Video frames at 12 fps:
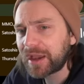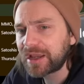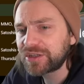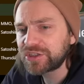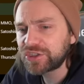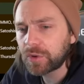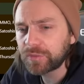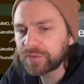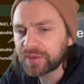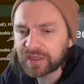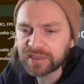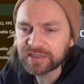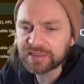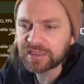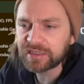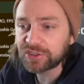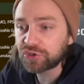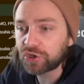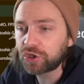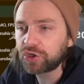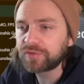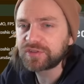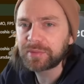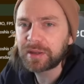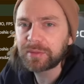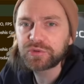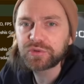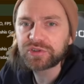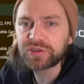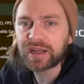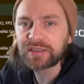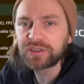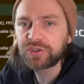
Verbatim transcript: I just don't think it's strong enough to be able to attract